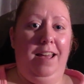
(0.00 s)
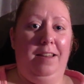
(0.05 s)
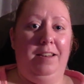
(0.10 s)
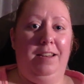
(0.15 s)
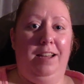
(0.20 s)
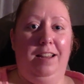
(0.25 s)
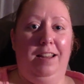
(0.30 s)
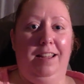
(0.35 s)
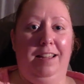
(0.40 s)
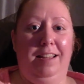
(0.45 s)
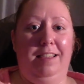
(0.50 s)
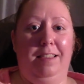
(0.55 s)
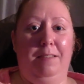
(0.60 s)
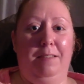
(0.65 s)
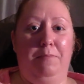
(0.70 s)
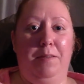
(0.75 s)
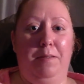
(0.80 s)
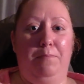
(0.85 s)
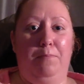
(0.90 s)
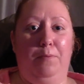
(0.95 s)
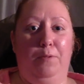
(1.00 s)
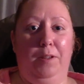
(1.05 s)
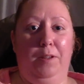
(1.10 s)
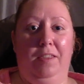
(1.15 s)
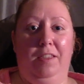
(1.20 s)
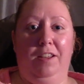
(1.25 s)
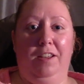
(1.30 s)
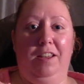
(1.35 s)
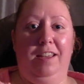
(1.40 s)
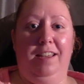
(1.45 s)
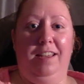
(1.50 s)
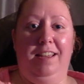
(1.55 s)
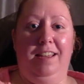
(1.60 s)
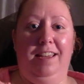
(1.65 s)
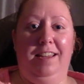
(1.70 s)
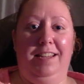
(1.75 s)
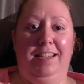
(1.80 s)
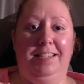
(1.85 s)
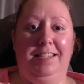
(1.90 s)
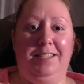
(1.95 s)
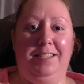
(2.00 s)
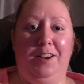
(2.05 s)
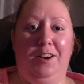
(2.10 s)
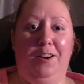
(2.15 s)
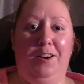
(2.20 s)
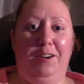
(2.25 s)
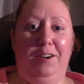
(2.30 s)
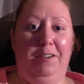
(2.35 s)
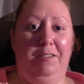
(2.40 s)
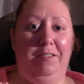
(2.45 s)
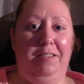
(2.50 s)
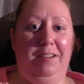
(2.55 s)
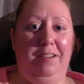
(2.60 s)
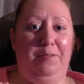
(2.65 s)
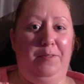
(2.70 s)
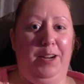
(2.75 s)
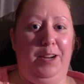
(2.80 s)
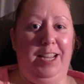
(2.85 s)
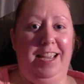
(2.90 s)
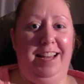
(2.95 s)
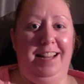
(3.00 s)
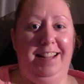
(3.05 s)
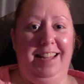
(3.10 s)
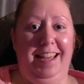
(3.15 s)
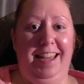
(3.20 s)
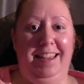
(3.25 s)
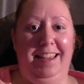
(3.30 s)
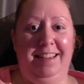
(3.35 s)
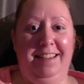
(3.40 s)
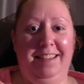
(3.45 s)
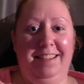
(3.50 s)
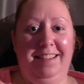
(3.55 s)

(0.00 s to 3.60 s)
not like the people in his car that were yelling.